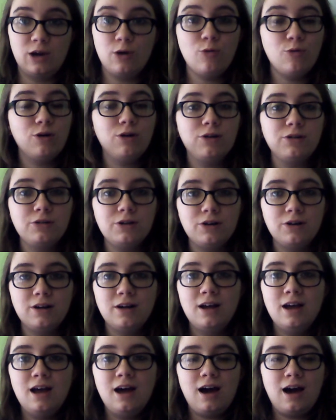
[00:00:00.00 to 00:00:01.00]

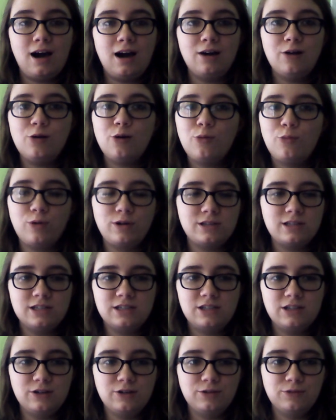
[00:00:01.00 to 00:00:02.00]
order. I don't know what to
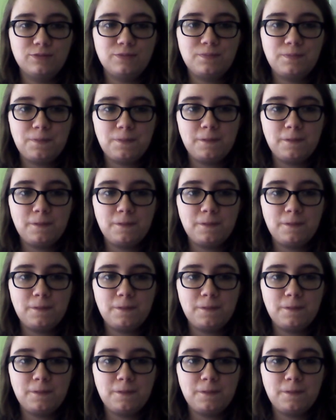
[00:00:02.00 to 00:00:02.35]
do.